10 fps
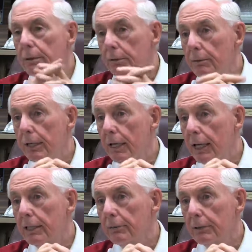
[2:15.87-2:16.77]
I
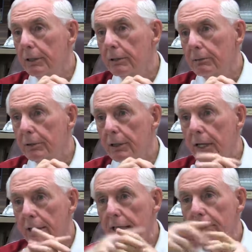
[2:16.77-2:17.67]
like to
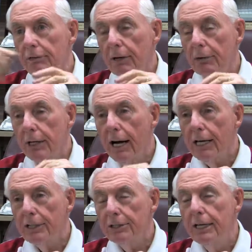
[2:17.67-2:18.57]
identify with
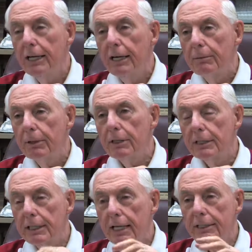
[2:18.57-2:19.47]
college
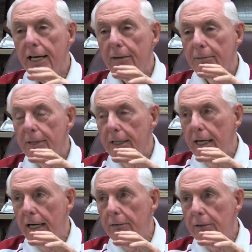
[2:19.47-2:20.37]
because at that time
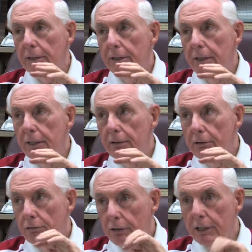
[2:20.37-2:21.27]
I would
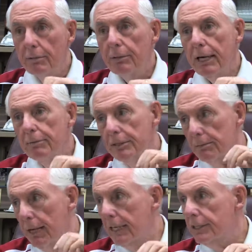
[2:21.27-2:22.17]
read the
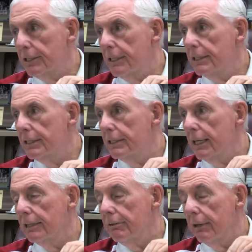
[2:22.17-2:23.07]
papers, magazines, and
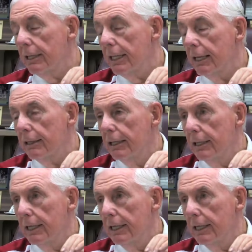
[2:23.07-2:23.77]
start to find out.